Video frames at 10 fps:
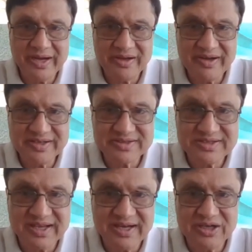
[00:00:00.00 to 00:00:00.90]

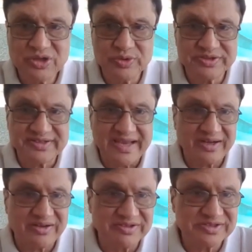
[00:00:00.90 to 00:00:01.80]
metrics tailored to its
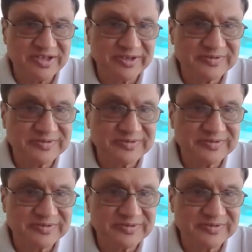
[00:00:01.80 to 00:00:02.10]
characteristic.